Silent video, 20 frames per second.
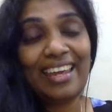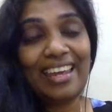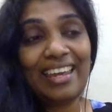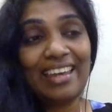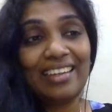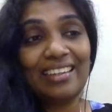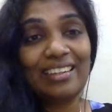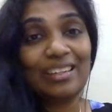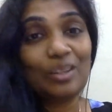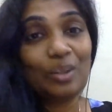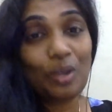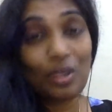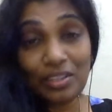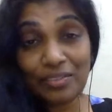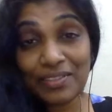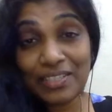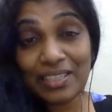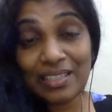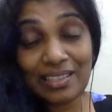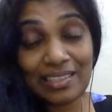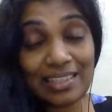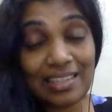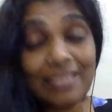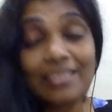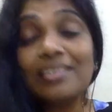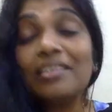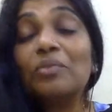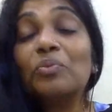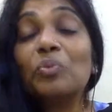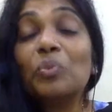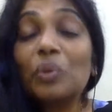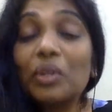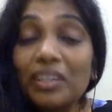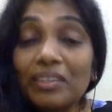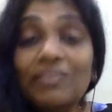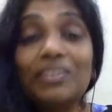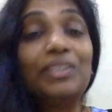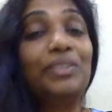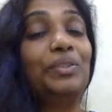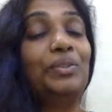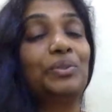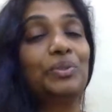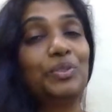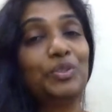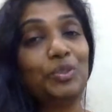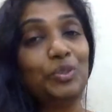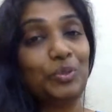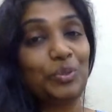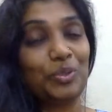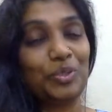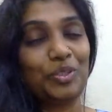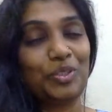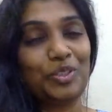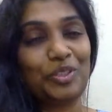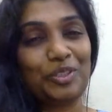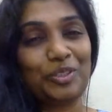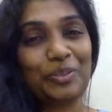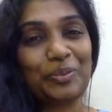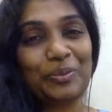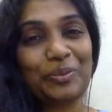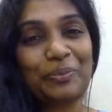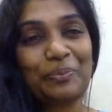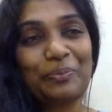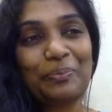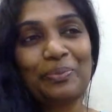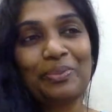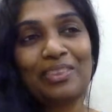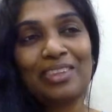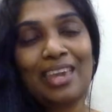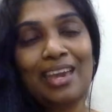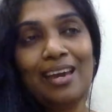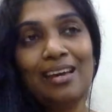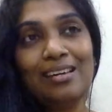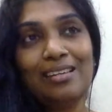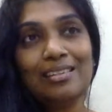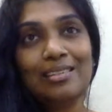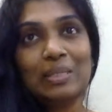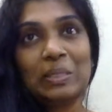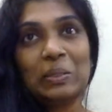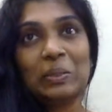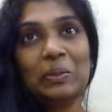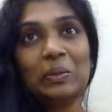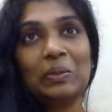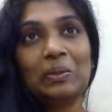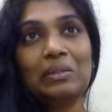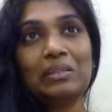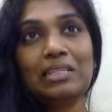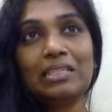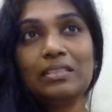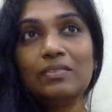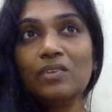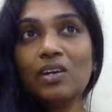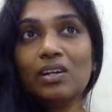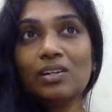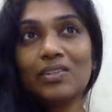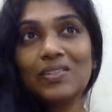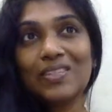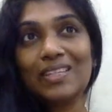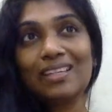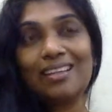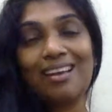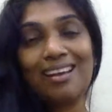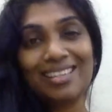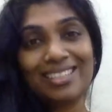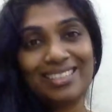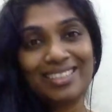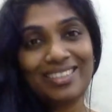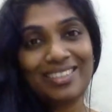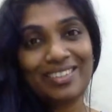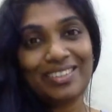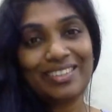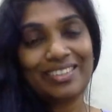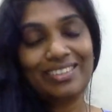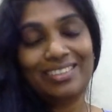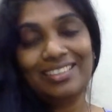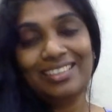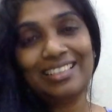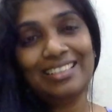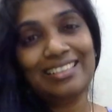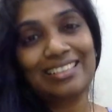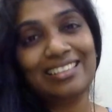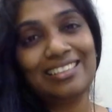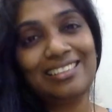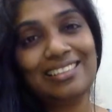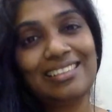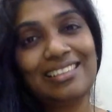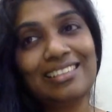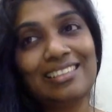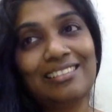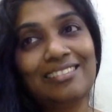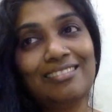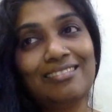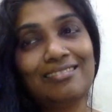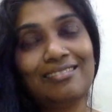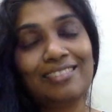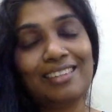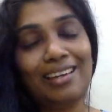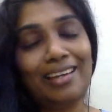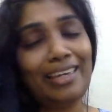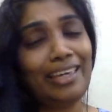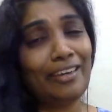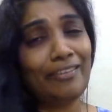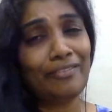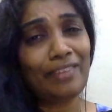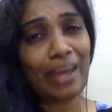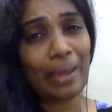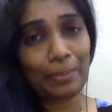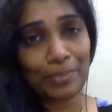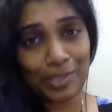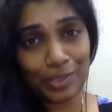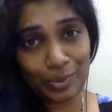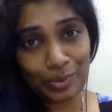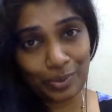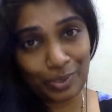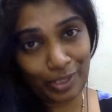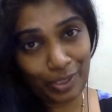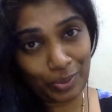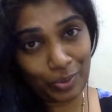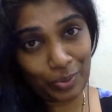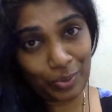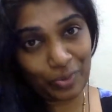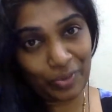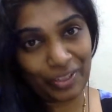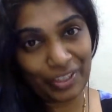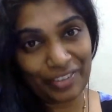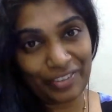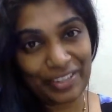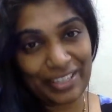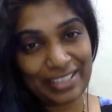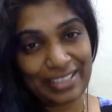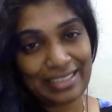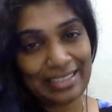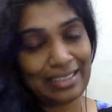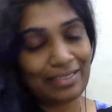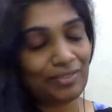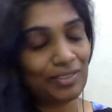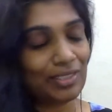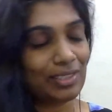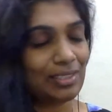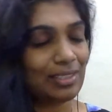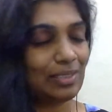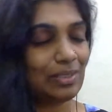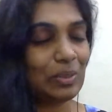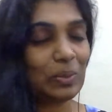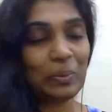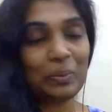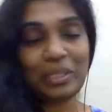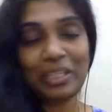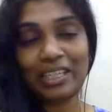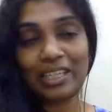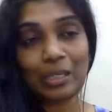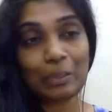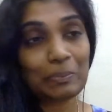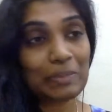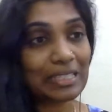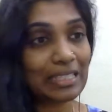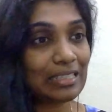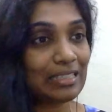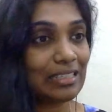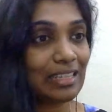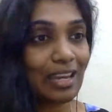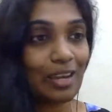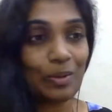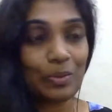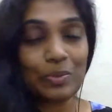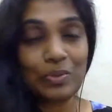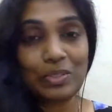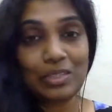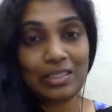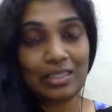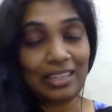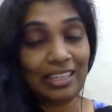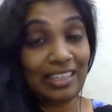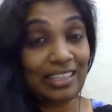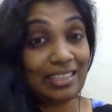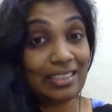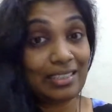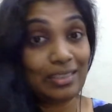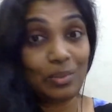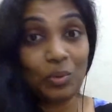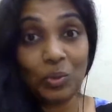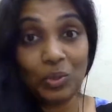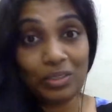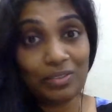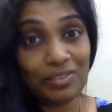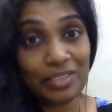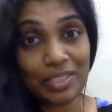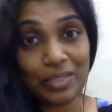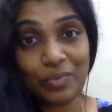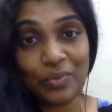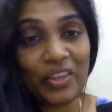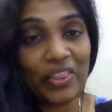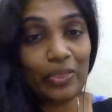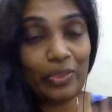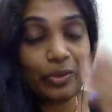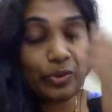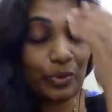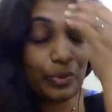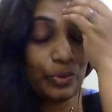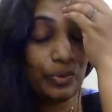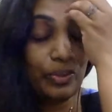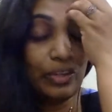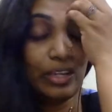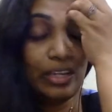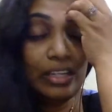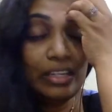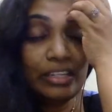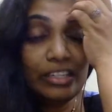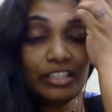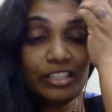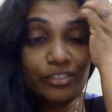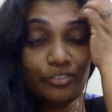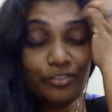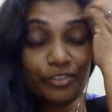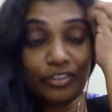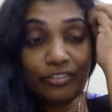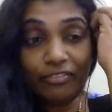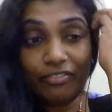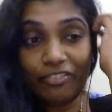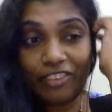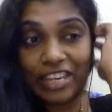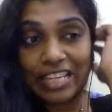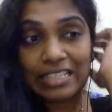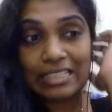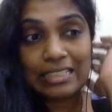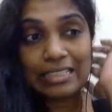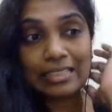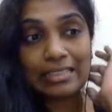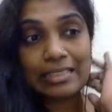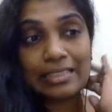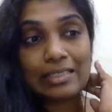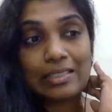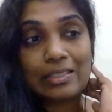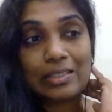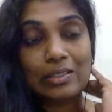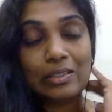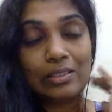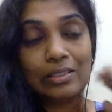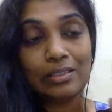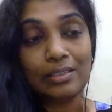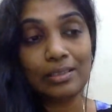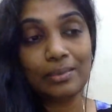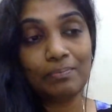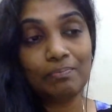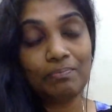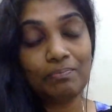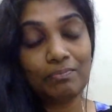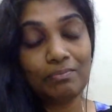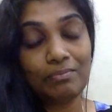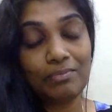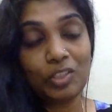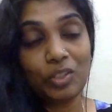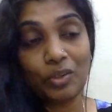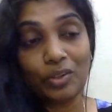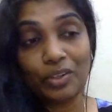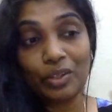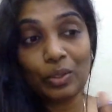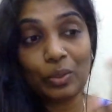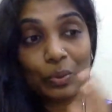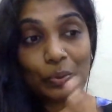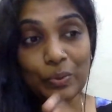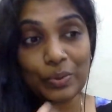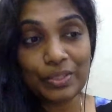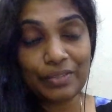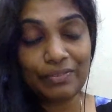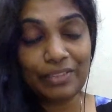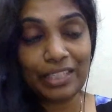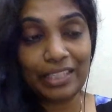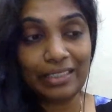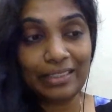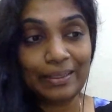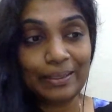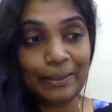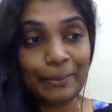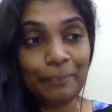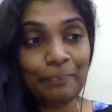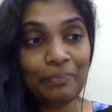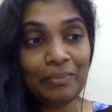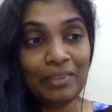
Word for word: and a lot of success in whatever you choose to do. So, as far as the last year is concerned, I have absolutely no regrets. There were so many ups and downs. I guess all of us went through different phases uh, during the course of the year,